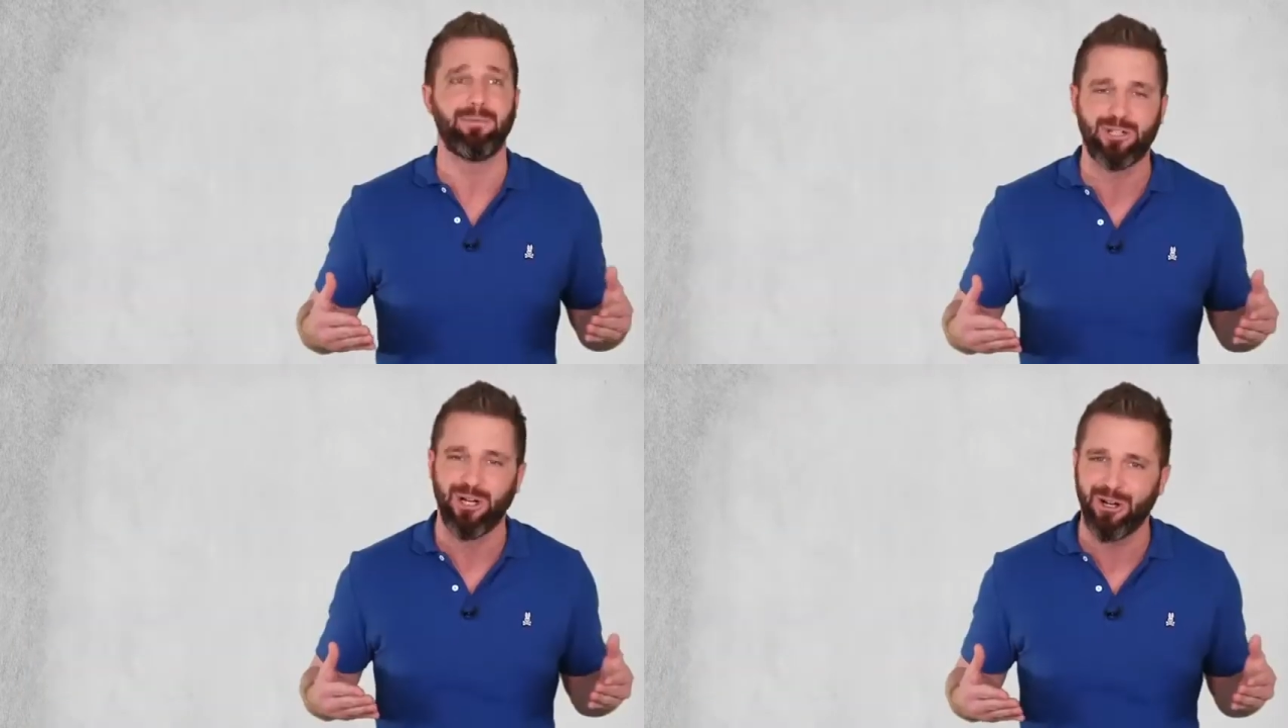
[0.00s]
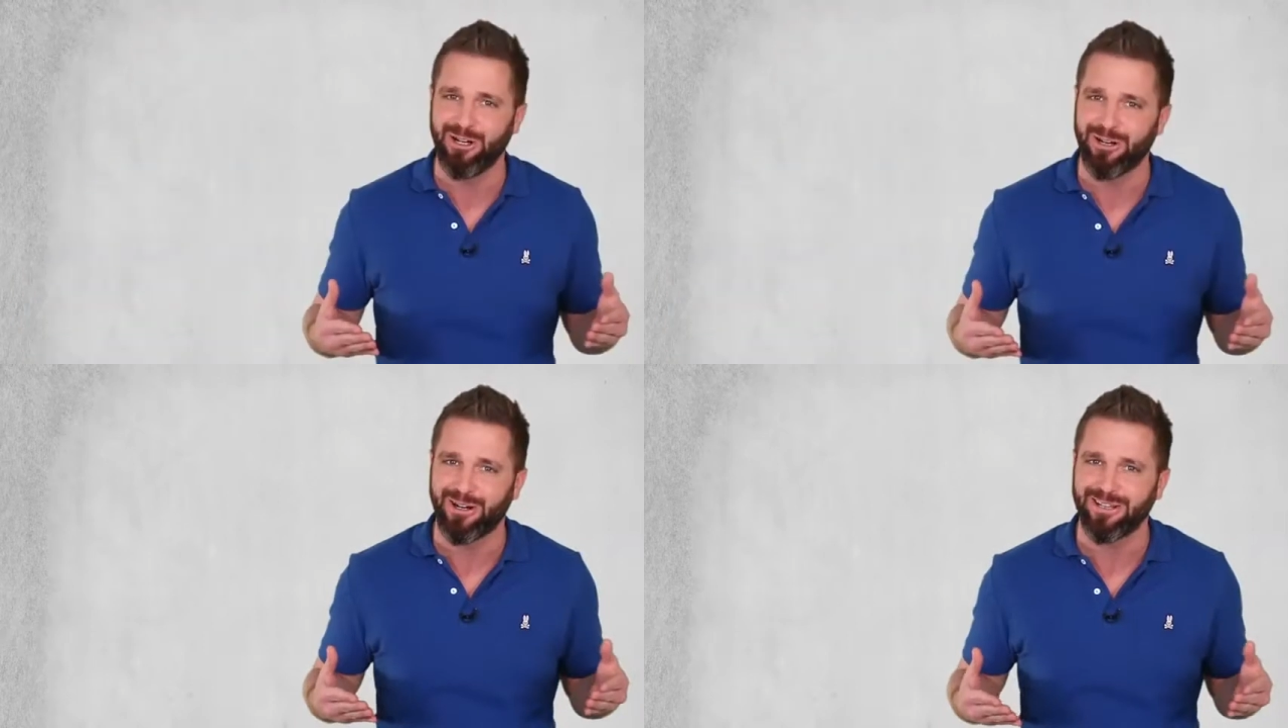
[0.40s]
I'm sure
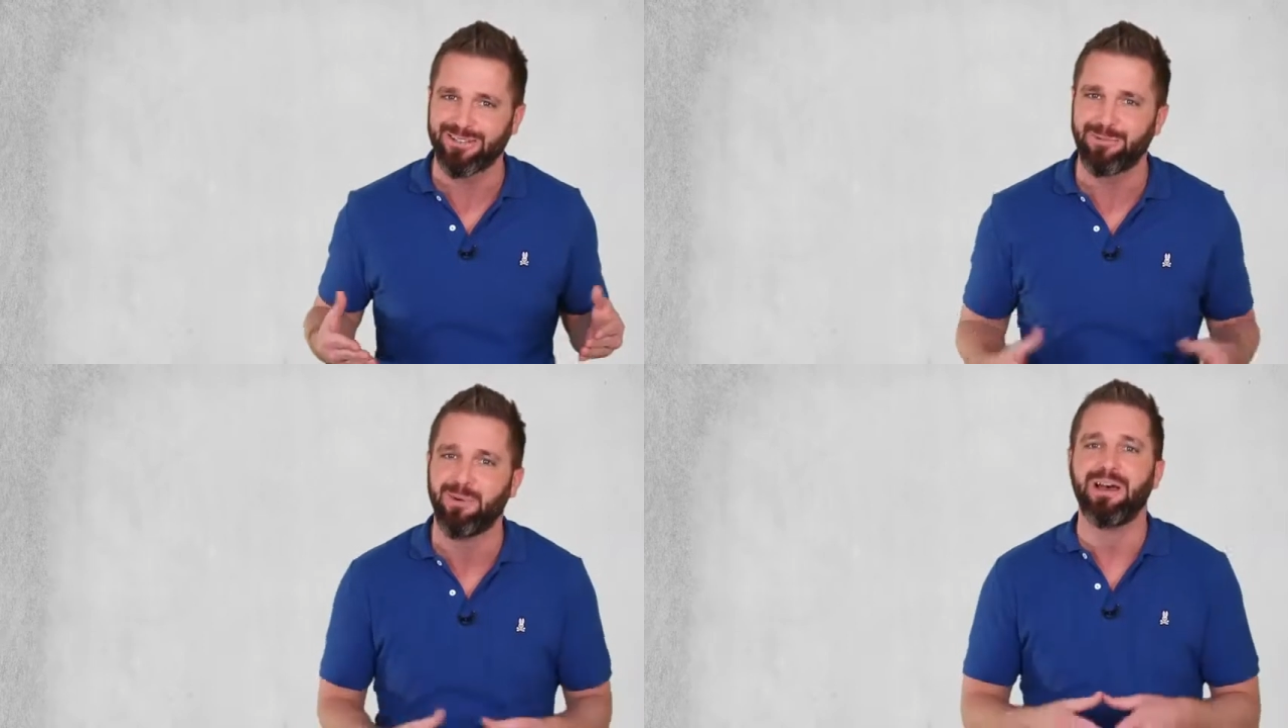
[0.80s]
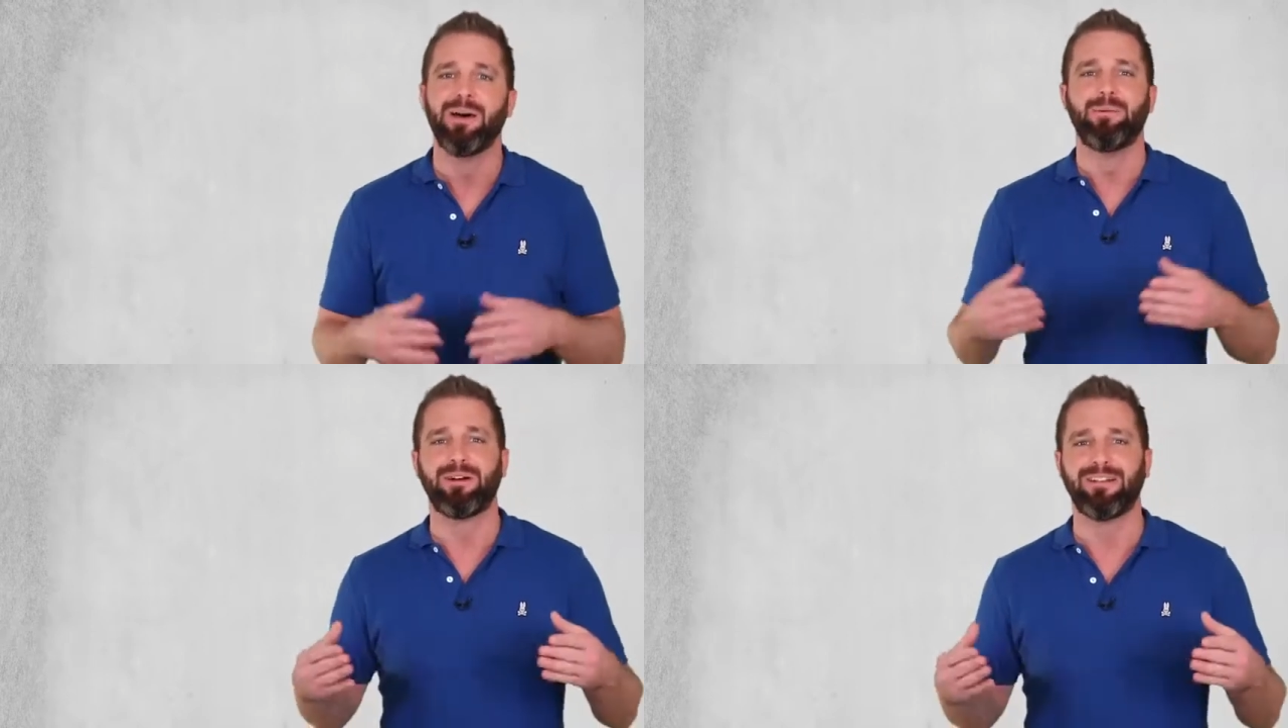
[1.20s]
you're awesome,
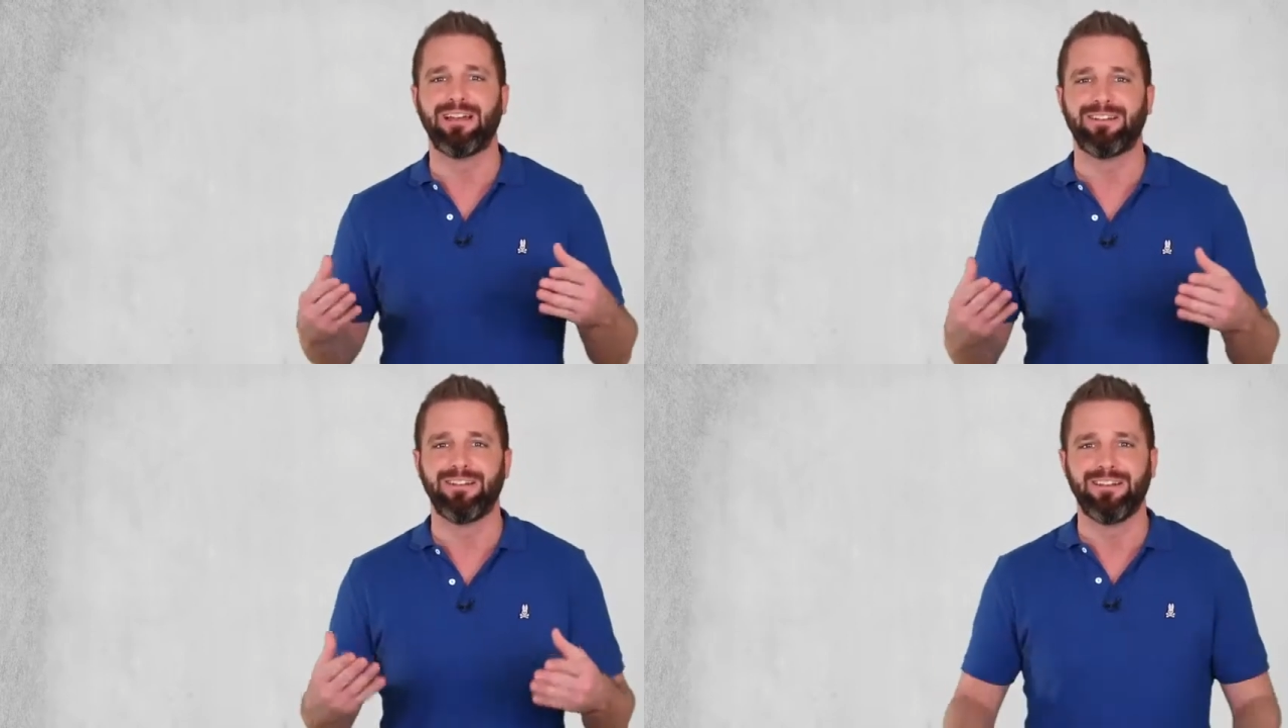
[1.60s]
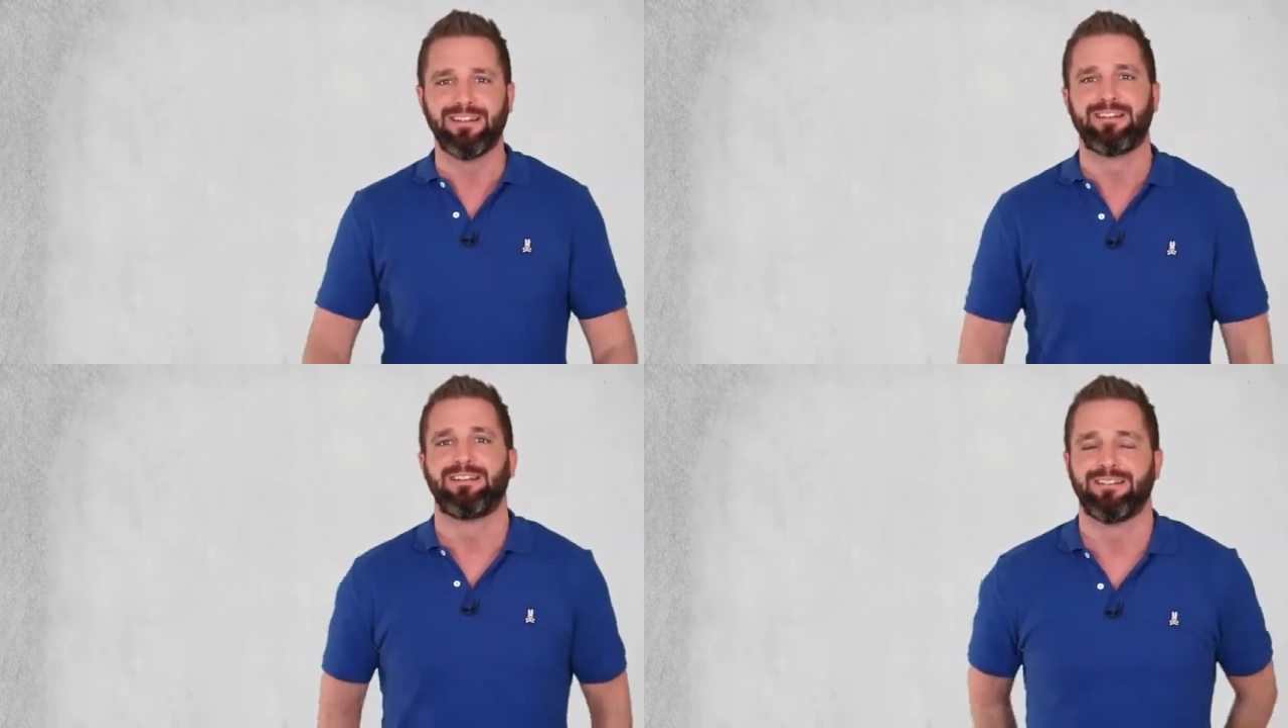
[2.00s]
but likely
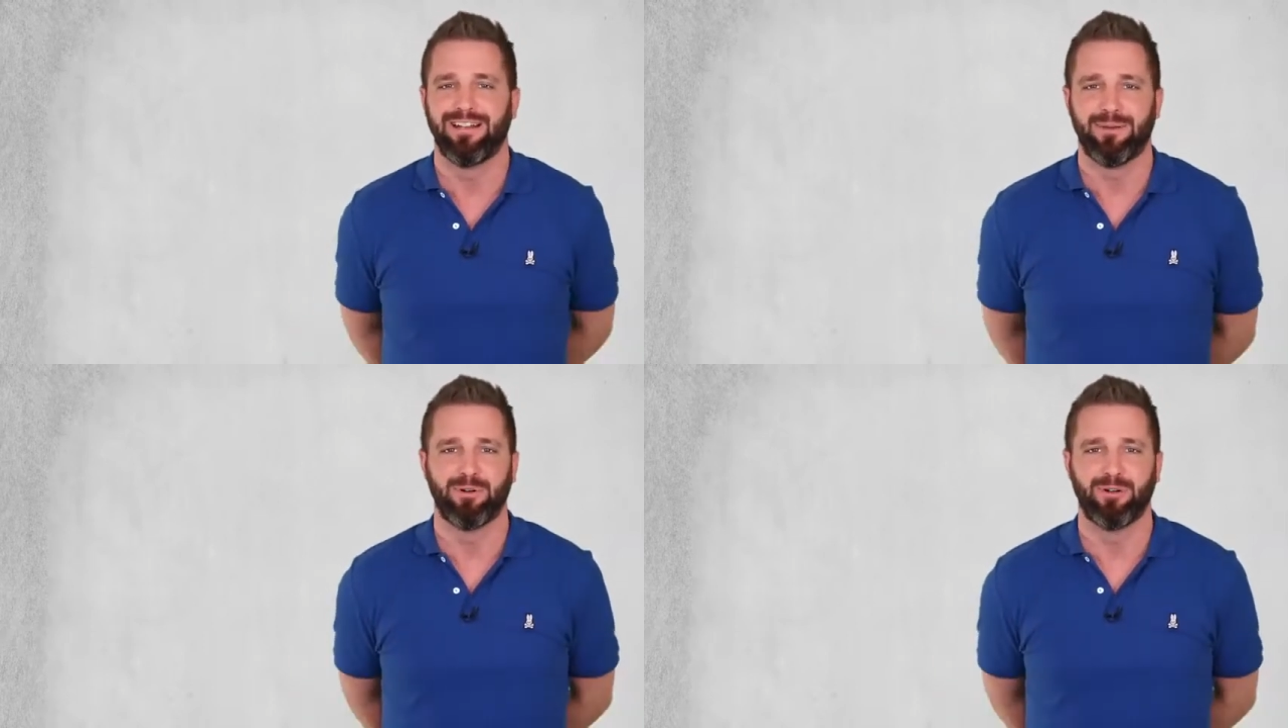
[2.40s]
you're not